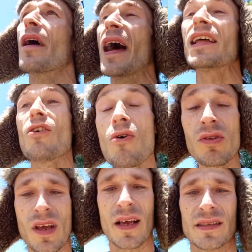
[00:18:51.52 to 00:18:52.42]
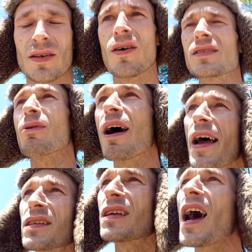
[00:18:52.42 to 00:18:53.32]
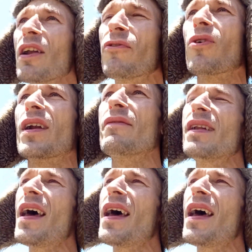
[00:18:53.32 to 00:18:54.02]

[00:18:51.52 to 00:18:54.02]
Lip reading: I know this, you know, that's why I ask God for it every